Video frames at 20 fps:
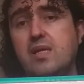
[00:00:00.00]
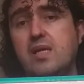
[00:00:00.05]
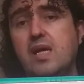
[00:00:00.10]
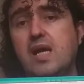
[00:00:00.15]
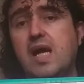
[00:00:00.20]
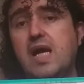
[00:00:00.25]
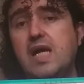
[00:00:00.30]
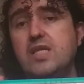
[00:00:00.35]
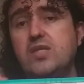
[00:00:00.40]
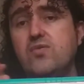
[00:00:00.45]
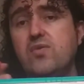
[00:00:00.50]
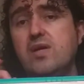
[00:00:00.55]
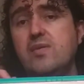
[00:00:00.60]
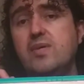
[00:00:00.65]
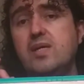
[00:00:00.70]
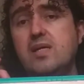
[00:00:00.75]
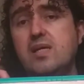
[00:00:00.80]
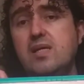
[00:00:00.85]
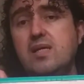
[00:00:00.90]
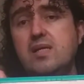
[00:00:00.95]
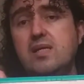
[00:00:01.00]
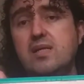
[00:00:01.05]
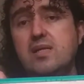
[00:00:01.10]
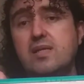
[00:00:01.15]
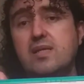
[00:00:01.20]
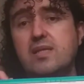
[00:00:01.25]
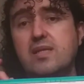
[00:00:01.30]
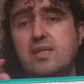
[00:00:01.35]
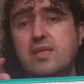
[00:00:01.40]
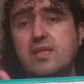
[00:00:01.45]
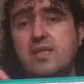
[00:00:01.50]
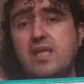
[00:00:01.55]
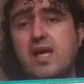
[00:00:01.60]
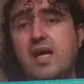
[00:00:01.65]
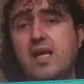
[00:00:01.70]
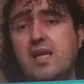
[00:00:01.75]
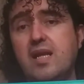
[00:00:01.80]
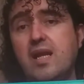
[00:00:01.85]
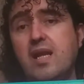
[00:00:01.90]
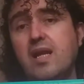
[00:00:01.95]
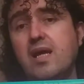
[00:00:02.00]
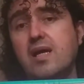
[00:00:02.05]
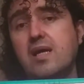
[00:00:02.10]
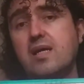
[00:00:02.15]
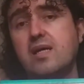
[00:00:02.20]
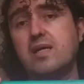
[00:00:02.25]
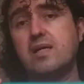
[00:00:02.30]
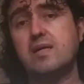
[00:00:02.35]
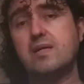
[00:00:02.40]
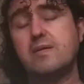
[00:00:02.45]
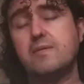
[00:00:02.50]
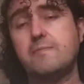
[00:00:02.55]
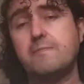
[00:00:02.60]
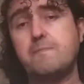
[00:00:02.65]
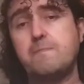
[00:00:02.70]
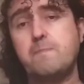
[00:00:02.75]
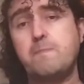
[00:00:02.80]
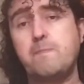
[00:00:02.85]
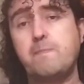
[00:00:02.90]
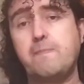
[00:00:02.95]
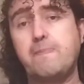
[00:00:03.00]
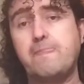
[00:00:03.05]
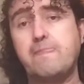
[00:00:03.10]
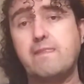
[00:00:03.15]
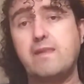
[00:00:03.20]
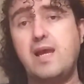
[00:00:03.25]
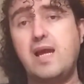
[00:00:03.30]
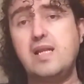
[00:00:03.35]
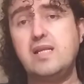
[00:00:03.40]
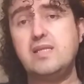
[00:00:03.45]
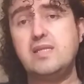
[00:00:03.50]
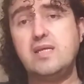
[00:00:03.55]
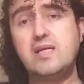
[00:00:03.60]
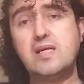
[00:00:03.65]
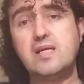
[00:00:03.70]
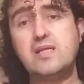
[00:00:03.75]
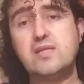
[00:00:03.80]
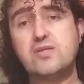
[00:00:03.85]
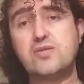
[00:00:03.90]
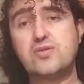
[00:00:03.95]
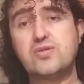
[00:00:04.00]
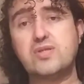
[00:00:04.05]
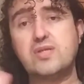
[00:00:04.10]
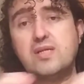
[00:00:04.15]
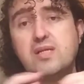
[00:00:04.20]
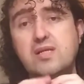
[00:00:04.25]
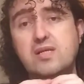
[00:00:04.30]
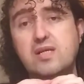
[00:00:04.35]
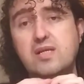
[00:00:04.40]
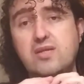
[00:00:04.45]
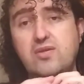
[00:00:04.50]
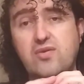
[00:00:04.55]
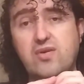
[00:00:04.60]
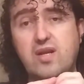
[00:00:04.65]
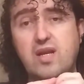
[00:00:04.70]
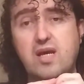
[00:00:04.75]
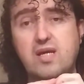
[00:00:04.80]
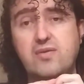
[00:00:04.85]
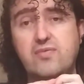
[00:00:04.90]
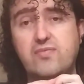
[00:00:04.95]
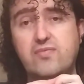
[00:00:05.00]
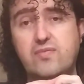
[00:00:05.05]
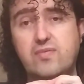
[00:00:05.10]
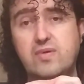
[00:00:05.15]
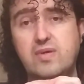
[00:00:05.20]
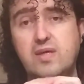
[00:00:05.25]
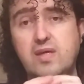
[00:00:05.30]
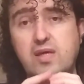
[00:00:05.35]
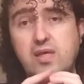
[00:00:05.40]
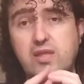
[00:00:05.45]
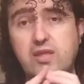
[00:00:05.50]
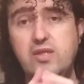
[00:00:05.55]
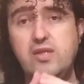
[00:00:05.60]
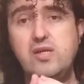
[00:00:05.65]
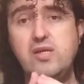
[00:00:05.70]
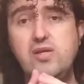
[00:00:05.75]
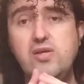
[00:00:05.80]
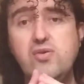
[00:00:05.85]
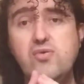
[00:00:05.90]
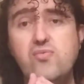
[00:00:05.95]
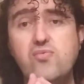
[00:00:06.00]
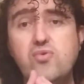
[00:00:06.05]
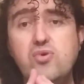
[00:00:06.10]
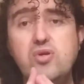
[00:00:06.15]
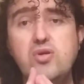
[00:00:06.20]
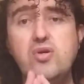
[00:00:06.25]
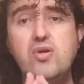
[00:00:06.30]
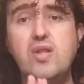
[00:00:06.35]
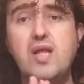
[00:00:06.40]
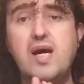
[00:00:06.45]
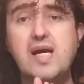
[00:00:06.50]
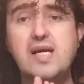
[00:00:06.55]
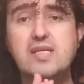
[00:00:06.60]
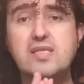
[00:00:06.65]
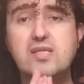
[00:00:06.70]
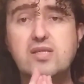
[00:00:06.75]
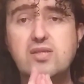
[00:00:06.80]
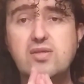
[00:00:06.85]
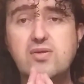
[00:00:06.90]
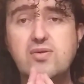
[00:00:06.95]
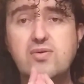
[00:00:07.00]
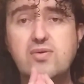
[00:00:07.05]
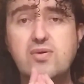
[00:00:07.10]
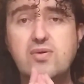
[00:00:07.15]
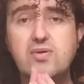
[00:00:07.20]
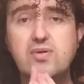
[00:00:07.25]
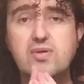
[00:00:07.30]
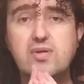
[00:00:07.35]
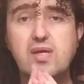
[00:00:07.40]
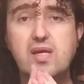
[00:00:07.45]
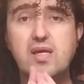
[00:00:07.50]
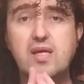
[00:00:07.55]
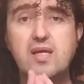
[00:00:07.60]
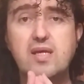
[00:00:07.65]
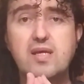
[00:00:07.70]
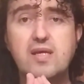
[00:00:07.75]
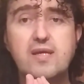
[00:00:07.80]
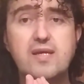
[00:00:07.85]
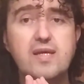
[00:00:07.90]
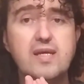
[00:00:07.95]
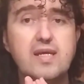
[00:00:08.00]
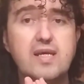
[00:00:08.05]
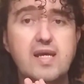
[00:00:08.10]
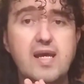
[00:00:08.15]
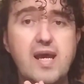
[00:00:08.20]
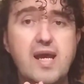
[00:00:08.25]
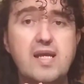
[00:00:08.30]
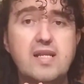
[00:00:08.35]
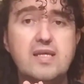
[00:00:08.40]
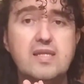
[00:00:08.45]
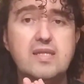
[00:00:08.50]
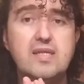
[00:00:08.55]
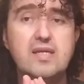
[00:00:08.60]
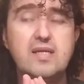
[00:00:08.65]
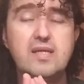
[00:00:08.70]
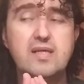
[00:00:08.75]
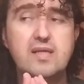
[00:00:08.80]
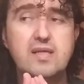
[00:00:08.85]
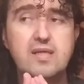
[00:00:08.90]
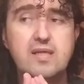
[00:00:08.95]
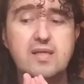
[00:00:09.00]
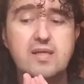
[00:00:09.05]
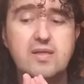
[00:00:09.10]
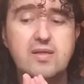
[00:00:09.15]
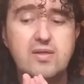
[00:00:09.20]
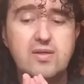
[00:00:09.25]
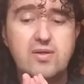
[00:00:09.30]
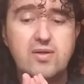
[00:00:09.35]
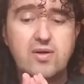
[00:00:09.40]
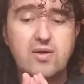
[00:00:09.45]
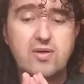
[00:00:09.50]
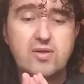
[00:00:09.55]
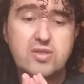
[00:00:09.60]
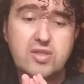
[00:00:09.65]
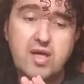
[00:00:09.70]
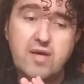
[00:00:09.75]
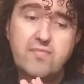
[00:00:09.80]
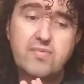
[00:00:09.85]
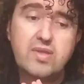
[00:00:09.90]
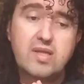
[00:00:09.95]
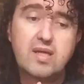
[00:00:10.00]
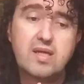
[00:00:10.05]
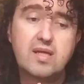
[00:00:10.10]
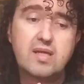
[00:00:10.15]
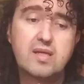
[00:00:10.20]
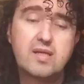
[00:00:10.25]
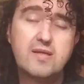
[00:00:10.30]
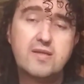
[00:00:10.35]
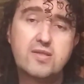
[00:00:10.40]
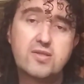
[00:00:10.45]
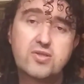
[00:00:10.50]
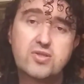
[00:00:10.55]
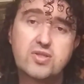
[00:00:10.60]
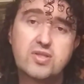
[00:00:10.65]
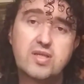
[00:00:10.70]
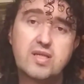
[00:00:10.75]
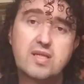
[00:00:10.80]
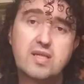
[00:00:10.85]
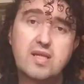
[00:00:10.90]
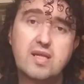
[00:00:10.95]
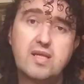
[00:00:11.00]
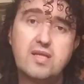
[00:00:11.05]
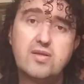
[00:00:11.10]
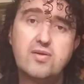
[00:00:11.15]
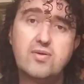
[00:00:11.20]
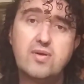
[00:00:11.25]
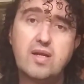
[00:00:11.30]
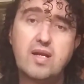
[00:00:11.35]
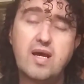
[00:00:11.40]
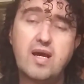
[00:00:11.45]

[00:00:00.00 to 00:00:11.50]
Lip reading: Had you ever done anything interesting in your life? Would you like to do anything or something interesting in your